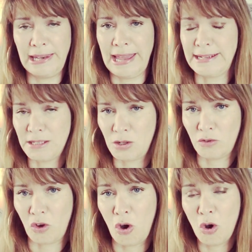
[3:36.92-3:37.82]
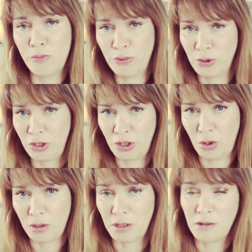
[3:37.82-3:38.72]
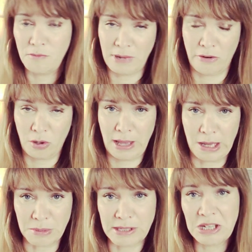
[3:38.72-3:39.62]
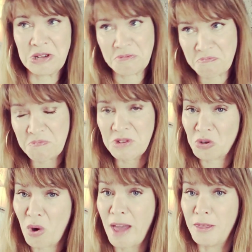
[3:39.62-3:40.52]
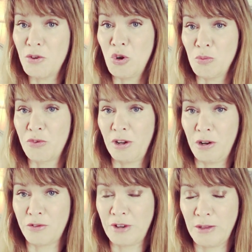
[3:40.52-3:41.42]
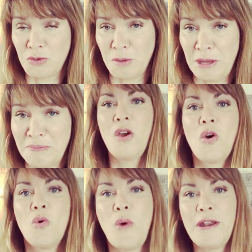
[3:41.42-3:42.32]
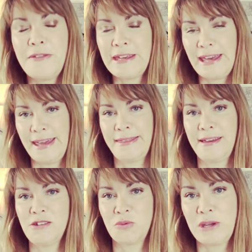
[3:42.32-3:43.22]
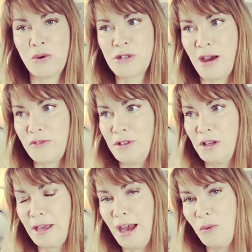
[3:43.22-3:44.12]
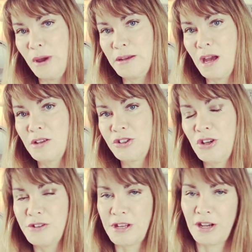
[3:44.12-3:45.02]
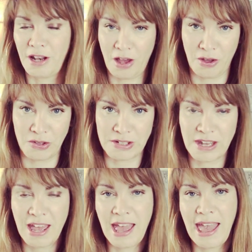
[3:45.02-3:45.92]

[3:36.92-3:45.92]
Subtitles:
ladies who've got broader shoulders, narrower hips. It's quite the norm for a lot of trans women. One of the key things we also have to look at when choosing clothes